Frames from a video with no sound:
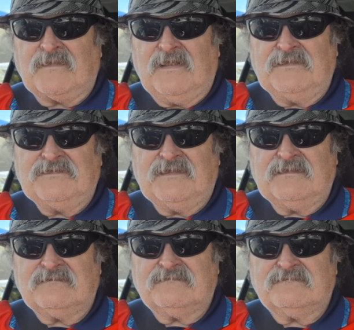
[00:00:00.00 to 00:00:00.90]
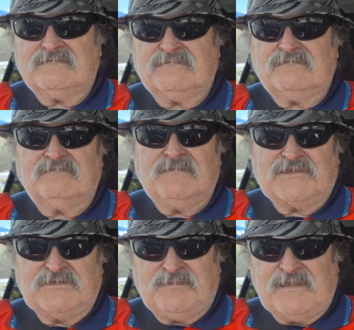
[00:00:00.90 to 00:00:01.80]
and uh,
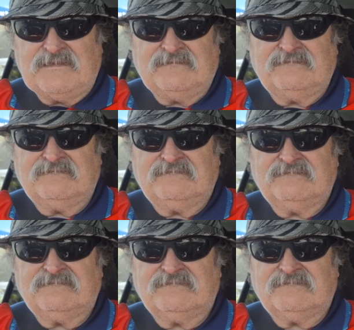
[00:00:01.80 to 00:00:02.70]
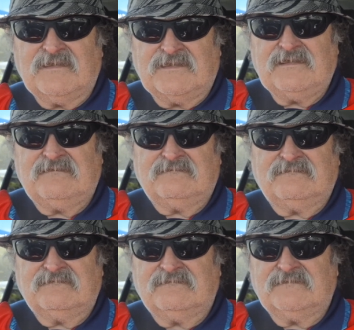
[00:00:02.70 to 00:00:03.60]
make you pay again.
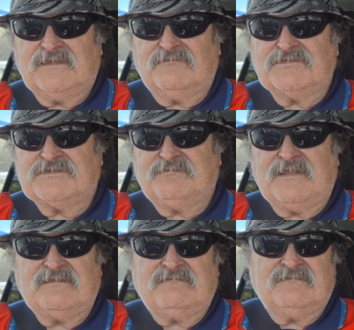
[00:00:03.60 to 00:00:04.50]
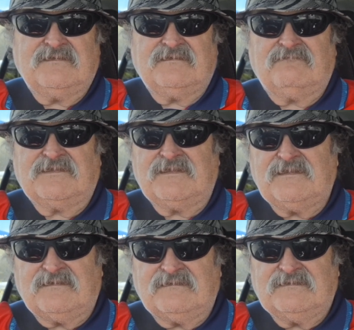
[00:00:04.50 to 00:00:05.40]
You know, once you paid, they don't
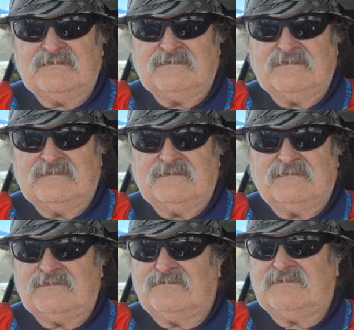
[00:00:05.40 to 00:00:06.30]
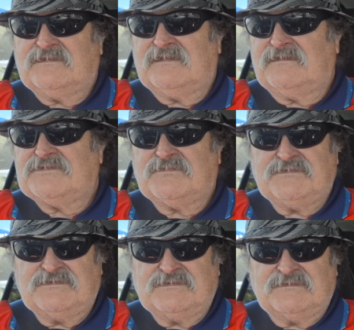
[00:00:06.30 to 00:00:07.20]
care. They couldn't care less
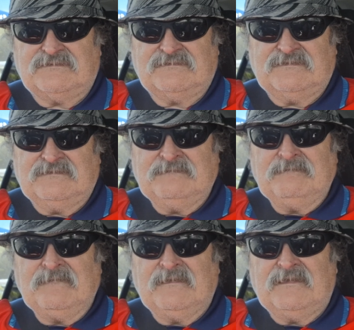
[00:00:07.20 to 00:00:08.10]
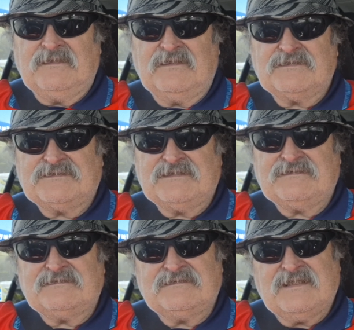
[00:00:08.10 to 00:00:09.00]
what you do. And like I said,
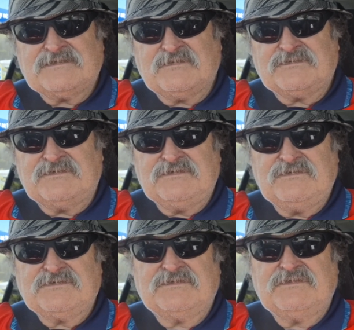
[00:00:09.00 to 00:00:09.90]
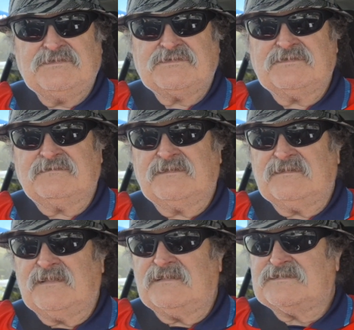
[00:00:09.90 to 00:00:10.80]
that's what they're using. They're using a
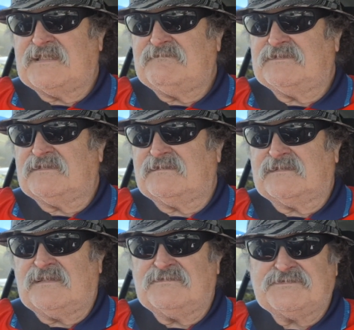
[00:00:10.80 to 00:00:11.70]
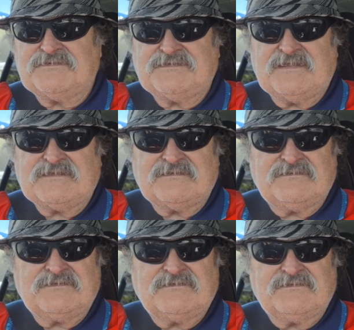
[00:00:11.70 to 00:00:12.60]
it's same with the council tax and
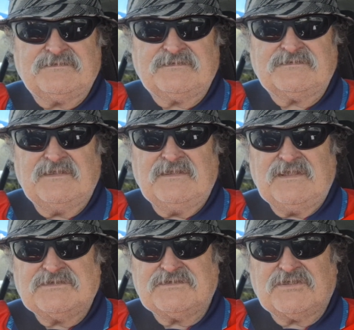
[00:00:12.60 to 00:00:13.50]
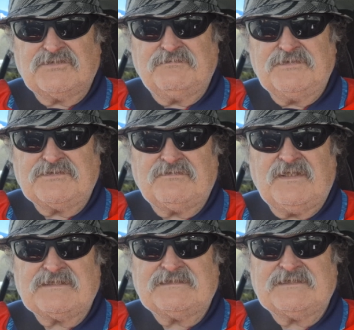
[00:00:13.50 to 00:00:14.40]
other other things. It's a
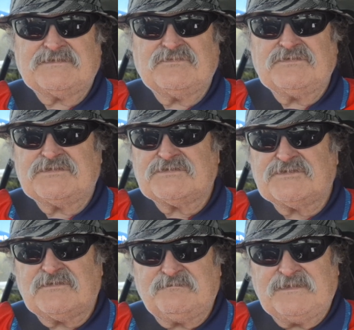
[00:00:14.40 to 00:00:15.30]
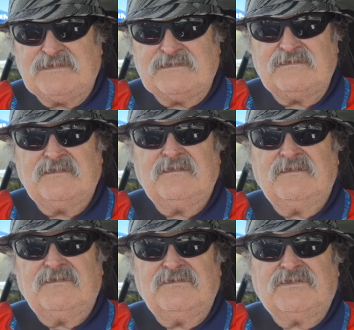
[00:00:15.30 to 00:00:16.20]
computerized letter. Once you start paying,
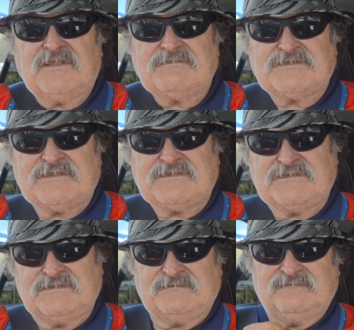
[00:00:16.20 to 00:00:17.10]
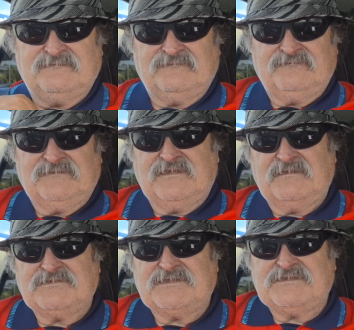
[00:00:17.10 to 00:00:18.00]
you get them sent to you get
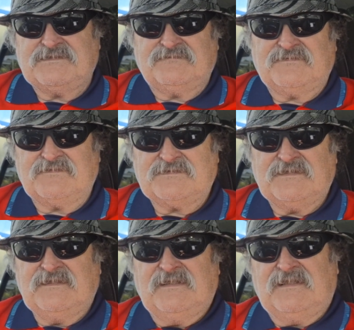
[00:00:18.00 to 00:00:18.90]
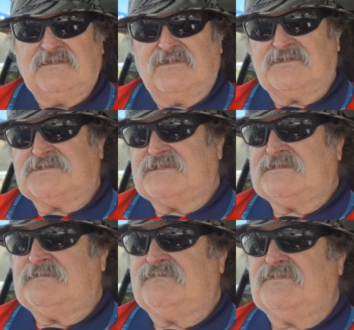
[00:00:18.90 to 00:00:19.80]
them sent to you folks and like I said to
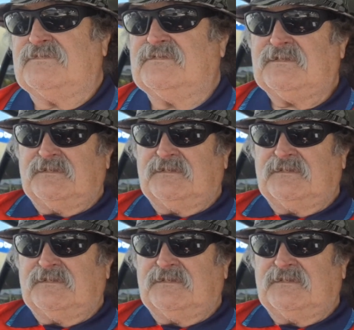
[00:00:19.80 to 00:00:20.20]
you before